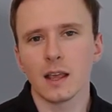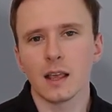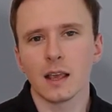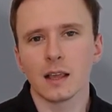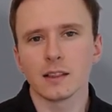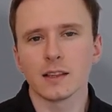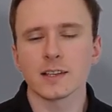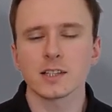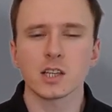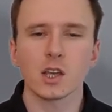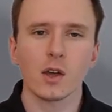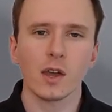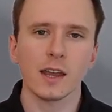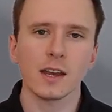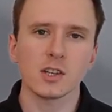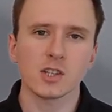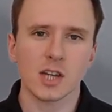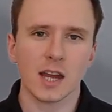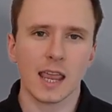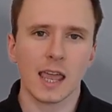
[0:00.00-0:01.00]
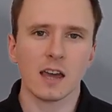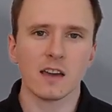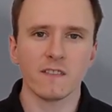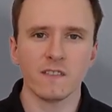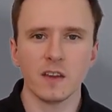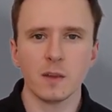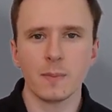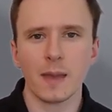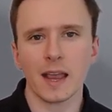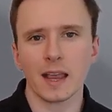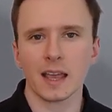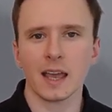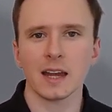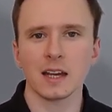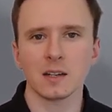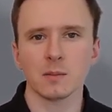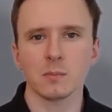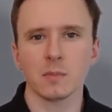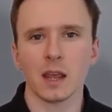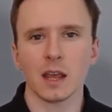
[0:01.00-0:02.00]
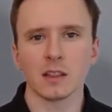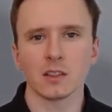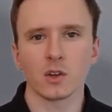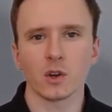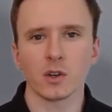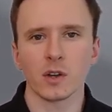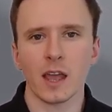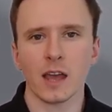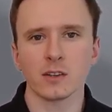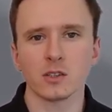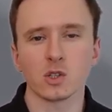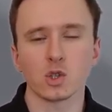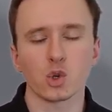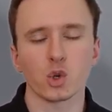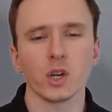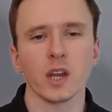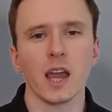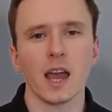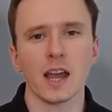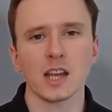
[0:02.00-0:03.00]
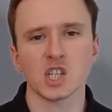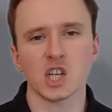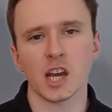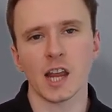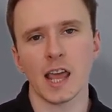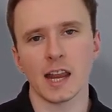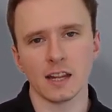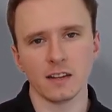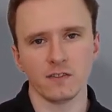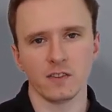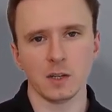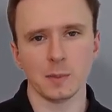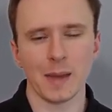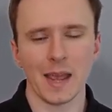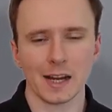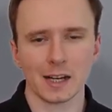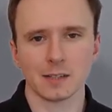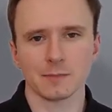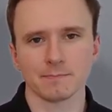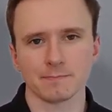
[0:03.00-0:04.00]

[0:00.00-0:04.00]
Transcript: let's go ahead and check out a feedback item and learn how to triage and edit feedback.